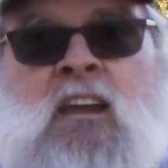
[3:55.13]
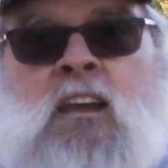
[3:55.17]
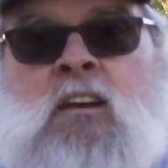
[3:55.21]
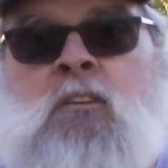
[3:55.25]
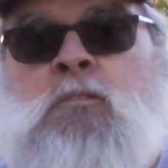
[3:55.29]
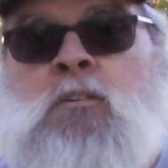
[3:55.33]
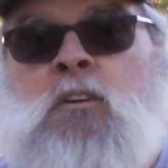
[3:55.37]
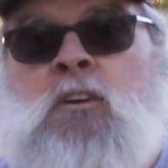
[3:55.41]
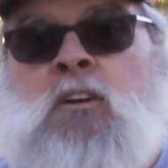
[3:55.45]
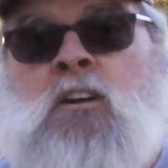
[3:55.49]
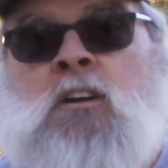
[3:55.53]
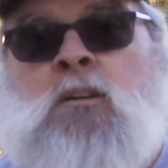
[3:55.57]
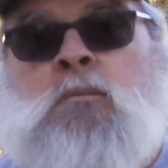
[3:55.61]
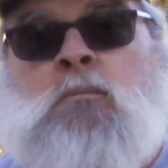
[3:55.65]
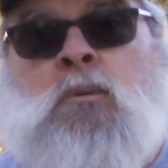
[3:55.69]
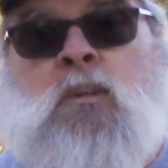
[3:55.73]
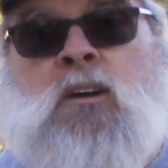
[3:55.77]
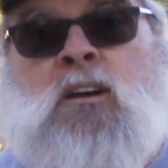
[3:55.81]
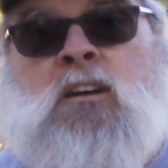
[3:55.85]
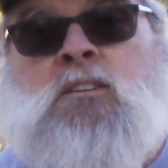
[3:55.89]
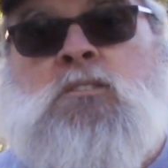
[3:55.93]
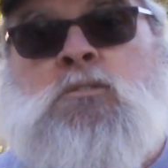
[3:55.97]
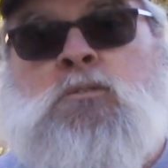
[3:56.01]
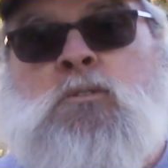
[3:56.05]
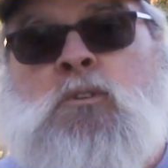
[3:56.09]
if you're in a
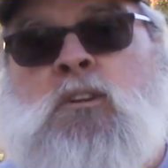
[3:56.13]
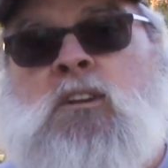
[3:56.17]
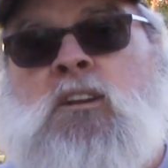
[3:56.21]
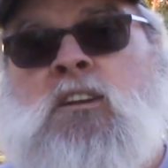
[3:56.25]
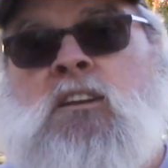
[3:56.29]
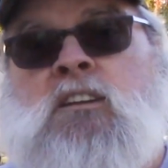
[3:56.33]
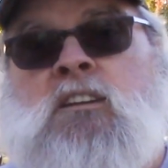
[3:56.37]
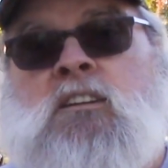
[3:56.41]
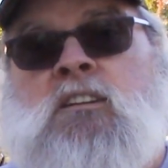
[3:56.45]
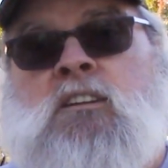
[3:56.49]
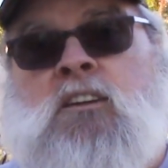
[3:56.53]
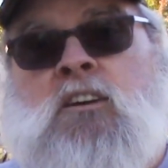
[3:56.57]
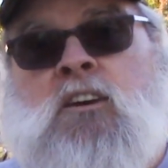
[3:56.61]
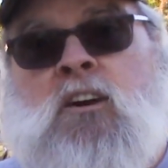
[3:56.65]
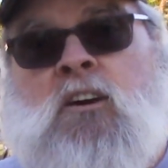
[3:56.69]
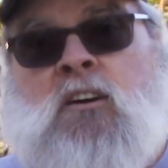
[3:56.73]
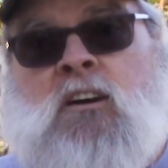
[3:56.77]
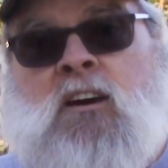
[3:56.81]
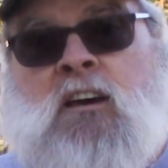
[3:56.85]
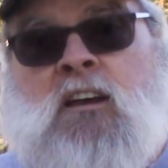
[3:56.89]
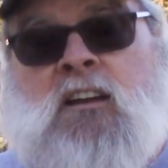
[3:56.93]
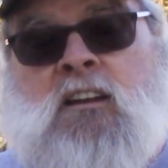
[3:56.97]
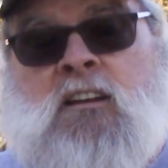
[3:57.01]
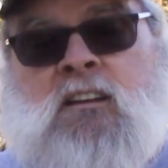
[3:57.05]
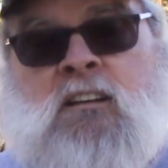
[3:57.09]
place where you can
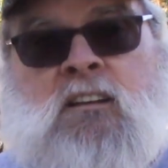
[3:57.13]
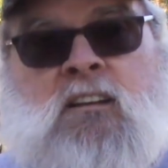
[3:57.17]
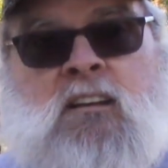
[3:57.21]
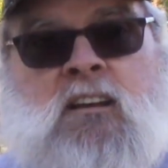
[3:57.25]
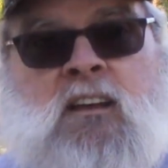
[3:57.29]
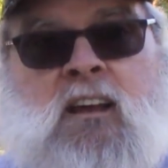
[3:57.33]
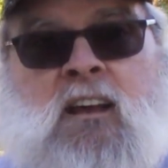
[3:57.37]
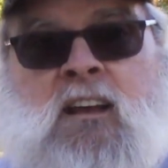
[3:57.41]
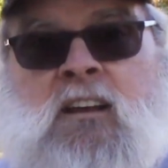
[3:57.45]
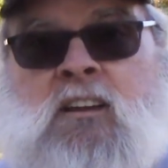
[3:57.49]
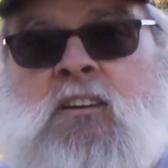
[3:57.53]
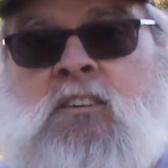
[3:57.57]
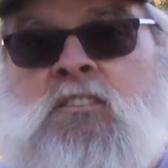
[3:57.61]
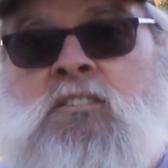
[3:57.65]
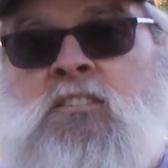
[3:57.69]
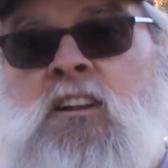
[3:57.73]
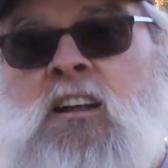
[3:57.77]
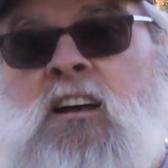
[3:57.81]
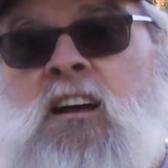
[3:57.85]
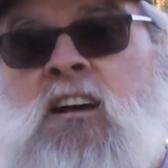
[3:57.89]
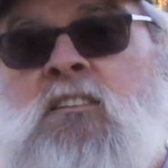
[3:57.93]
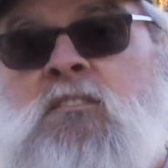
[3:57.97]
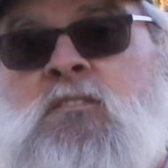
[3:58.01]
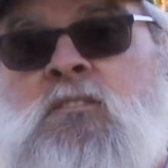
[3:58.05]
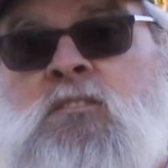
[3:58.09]
do it, and there's
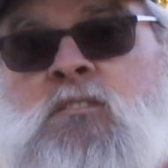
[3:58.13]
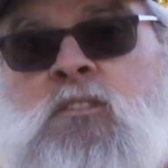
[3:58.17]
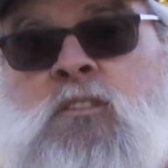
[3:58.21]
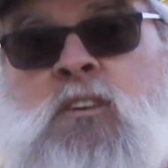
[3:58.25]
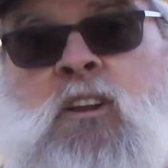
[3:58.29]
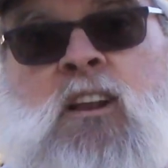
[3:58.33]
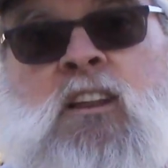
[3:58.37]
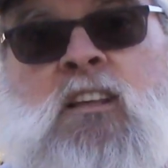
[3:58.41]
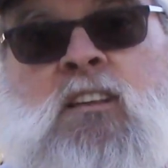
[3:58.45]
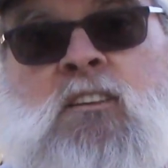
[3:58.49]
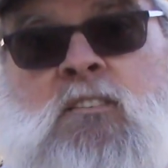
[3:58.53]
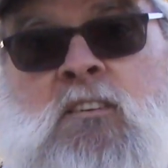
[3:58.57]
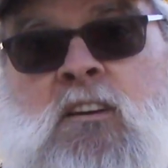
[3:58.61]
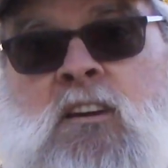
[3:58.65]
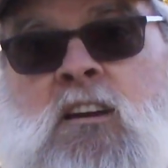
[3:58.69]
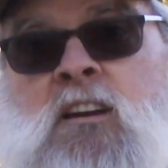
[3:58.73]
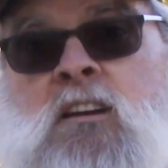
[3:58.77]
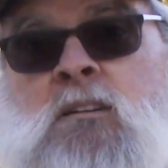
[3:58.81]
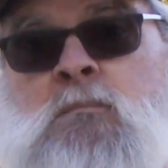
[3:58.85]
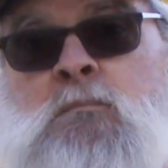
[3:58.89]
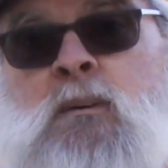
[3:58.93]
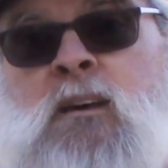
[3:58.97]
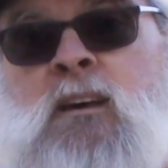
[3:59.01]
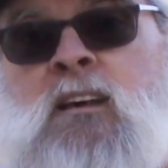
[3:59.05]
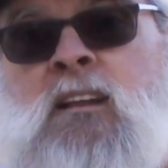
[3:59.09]
not really
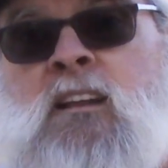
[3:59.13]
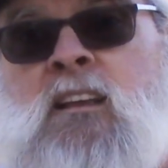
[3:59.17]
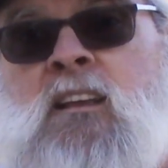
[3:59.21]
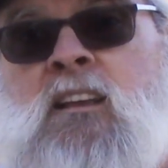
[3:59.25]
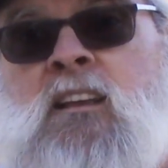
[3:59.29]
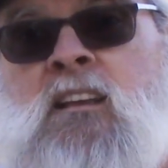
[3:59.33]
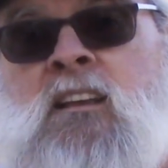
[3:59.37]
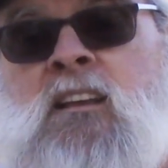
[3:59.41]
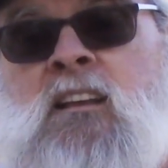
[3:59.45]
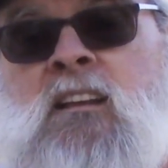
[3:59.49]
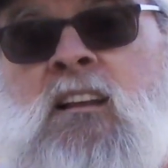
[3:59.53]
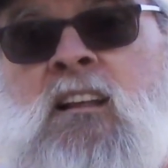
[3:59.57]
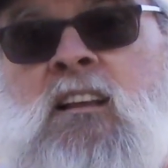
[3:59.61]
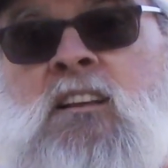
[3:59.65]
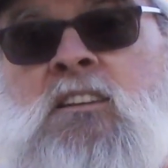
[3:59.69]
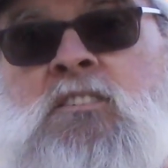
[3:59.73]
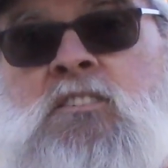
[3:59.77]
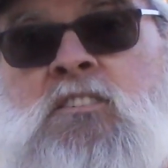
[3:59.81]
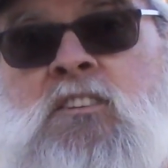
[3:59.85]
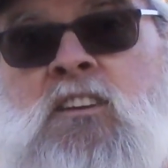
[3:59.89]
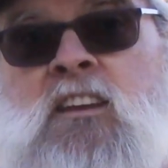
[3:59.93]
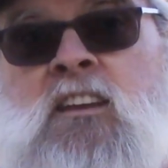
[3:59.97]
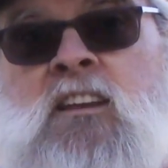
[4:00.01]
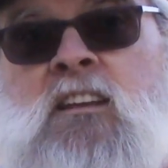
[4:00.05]
very many, unless you